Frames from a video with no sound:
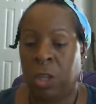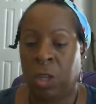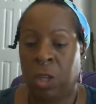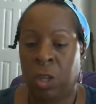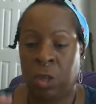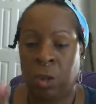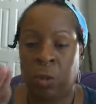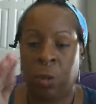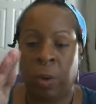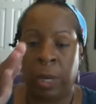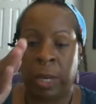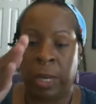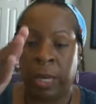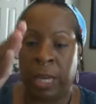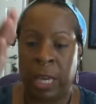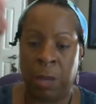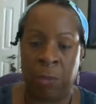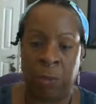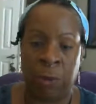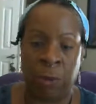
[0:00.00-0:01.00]
You want to
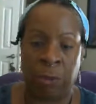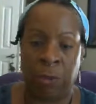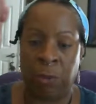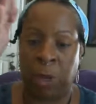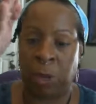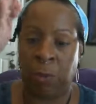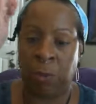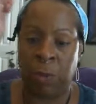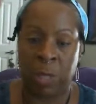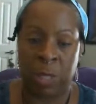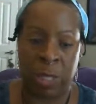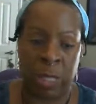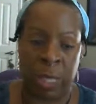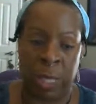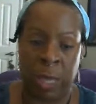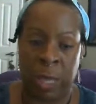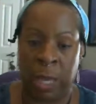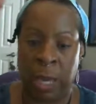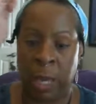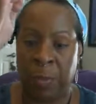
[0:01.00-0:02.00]
keep your
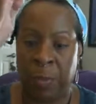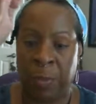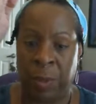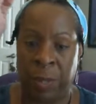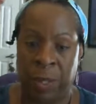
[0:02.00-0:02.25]
frequency up